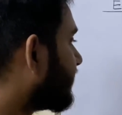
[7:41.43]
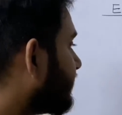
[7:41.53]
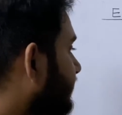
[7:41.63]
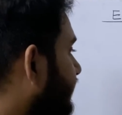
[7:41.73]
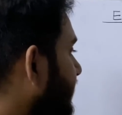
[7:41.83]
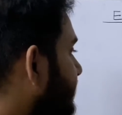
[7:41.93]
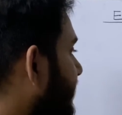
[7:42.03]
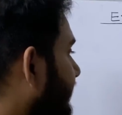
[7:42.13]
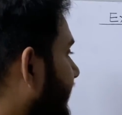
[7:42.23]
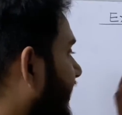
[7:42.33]

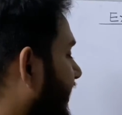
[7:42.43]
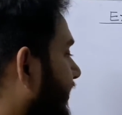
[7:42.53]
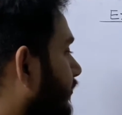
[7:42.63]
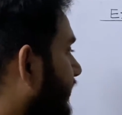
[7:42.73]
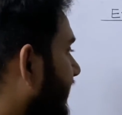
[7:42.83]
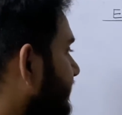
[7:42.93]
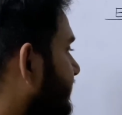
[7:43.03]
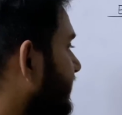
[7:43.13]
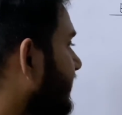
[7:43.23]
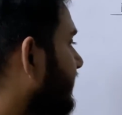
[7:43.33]
379. We can
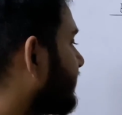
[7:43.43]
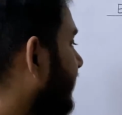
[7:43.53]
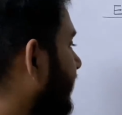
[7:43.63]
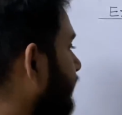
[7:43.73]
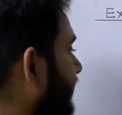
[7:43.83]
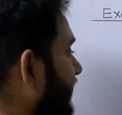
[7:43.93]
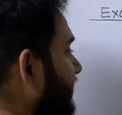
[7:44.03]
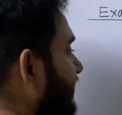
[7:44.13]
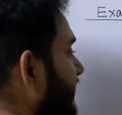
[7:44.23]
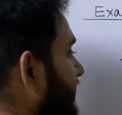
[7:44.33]
see the unit
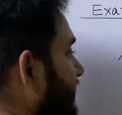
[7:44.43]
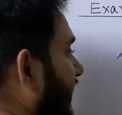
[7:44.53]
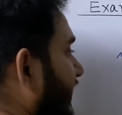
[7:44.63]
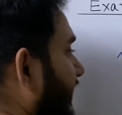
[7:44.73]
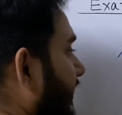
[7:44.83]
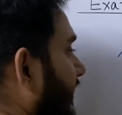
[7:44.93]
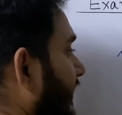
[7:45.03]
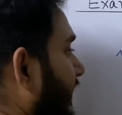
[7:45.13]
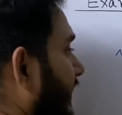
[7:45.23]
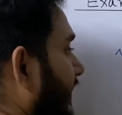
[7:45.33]
digit is 9,
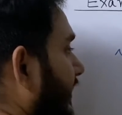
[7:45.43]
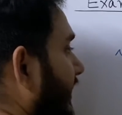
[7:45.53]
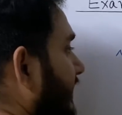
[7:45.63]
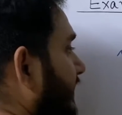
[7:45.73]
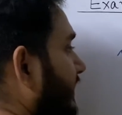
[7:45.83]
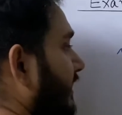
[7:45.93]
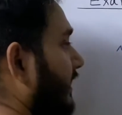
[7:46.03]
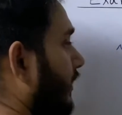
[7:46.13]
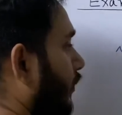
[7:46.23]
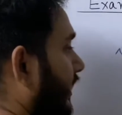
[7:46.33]
right?
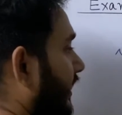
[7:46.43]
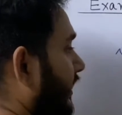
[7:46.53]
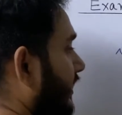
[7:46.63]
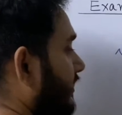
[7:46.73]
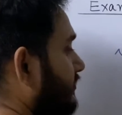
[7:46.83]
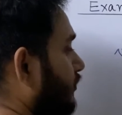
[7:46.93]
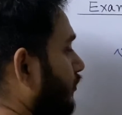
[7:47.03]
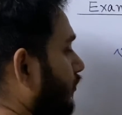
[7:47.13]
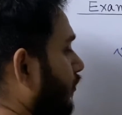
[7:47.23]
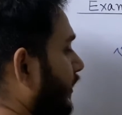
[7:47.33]
Okay, so
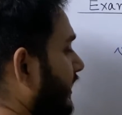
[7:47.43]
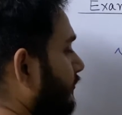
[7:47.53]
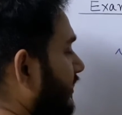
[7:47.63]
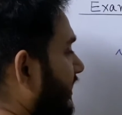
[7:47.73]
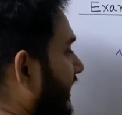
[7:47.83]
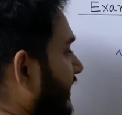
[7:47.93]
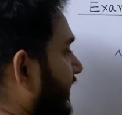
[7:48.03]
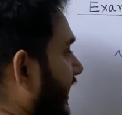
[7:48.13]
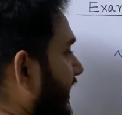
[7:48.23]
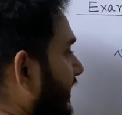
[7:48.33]
when we'll get
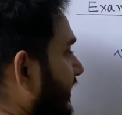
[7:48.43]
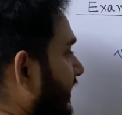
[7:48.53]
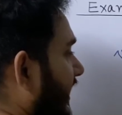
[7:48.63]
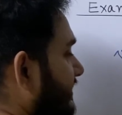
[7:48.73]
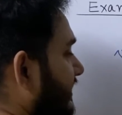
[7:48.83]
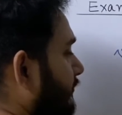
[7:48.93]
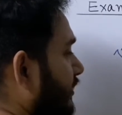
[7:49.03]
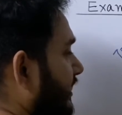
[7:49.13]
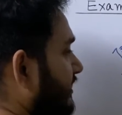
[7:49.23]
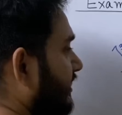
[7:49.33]
9 as a unit
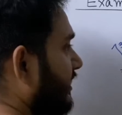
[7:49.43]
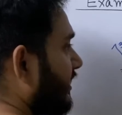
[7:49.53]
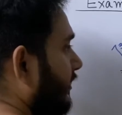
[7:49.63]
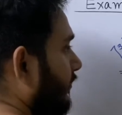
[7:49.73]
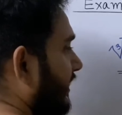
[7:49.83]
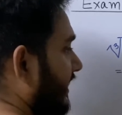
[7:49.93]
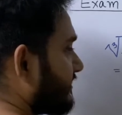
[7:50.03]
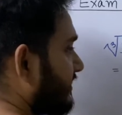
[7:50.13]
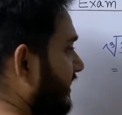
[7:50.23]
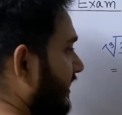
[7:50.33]
digit, we can
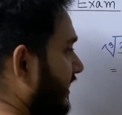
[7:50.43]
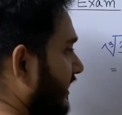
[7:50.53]
see